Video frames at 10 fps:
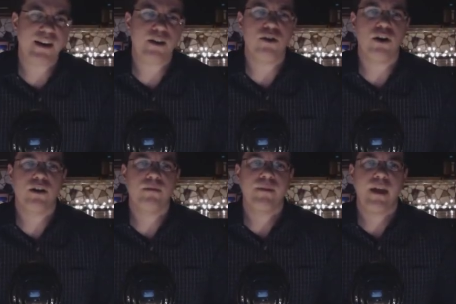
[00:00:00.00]
let's take a
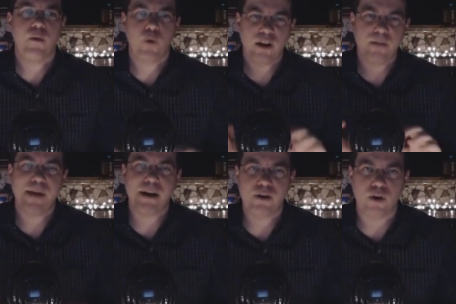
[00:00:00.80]
look at one of
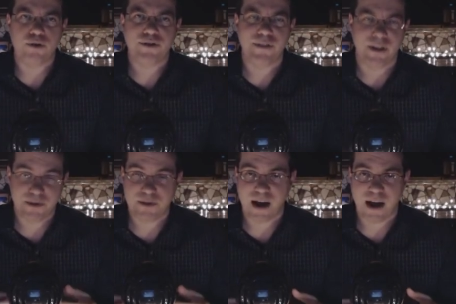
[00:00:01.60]
the better ghost
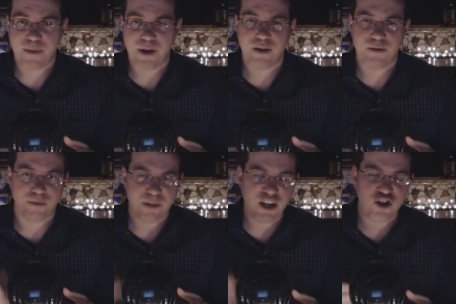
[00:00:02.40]
films, in my opinion,
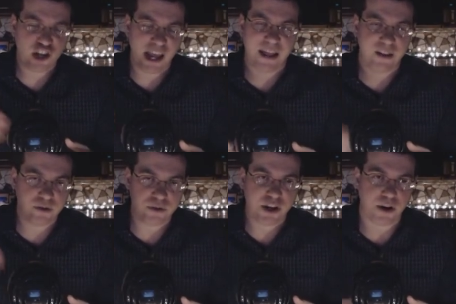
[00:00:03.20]
from each
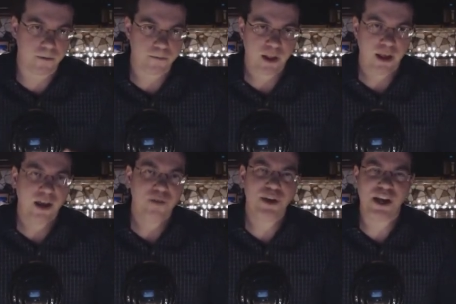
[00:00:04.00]
calendar year,
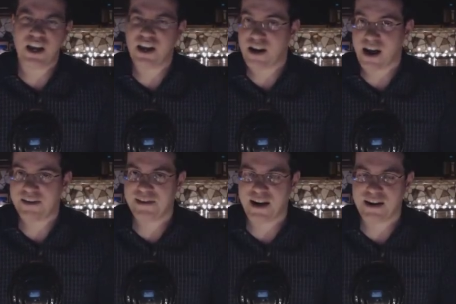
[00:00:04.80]
beginning in
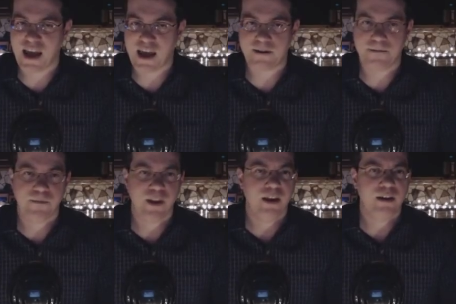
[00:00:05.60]
nineteen ninety-eight.
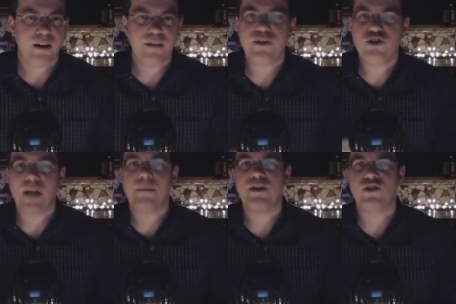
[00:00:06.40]
Now, if the
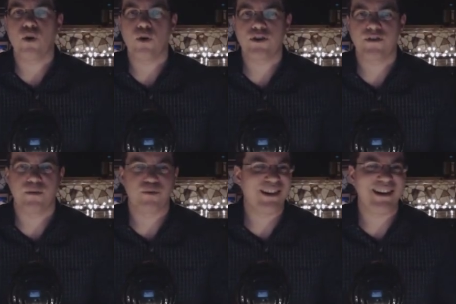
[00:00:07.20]
Japanese
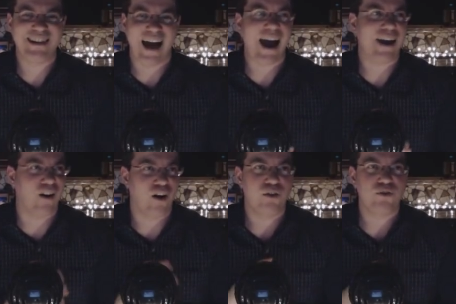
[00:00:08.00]
ghost film really
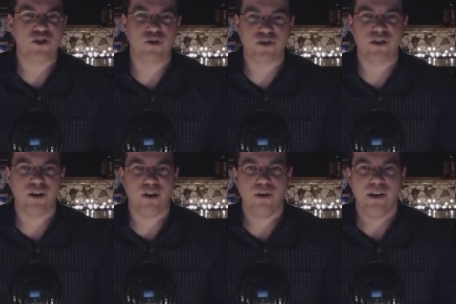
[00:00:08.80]
died all those years
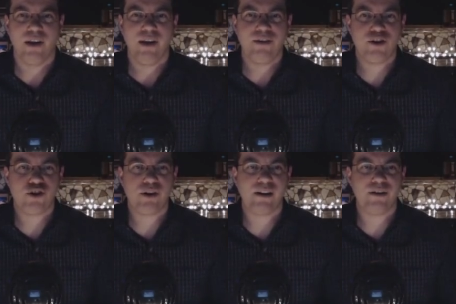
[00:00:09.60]
ago,
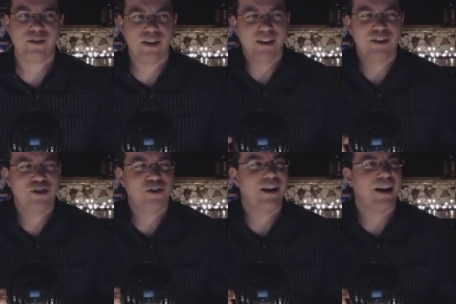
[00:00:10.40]
this should not
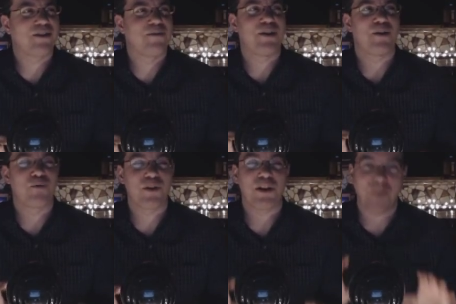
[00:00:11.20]
this should turn out to be
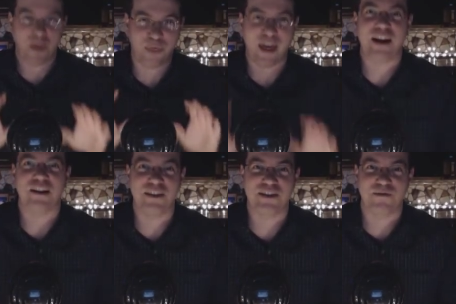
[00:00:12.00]
a really
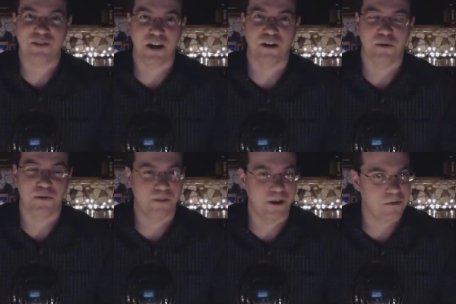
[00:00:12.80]
pathetic list of
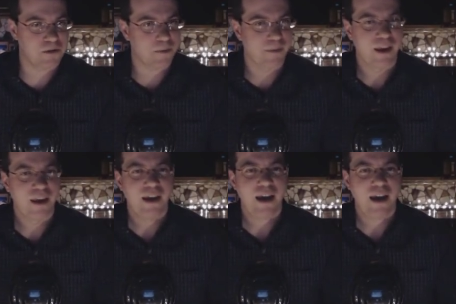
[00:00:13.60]
terrible films.